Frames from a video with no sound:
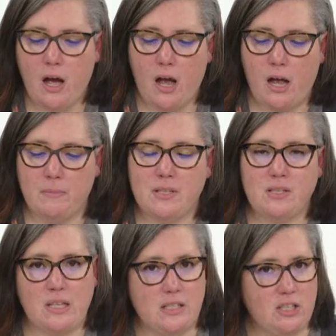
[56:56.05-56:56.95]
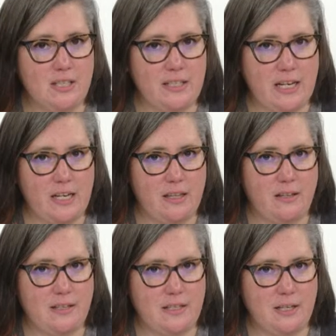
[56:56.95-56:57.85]
Um, so that's just a tiny
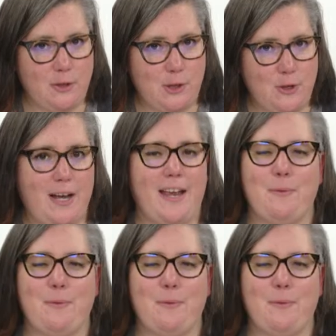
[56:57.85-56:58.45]
little detail to try.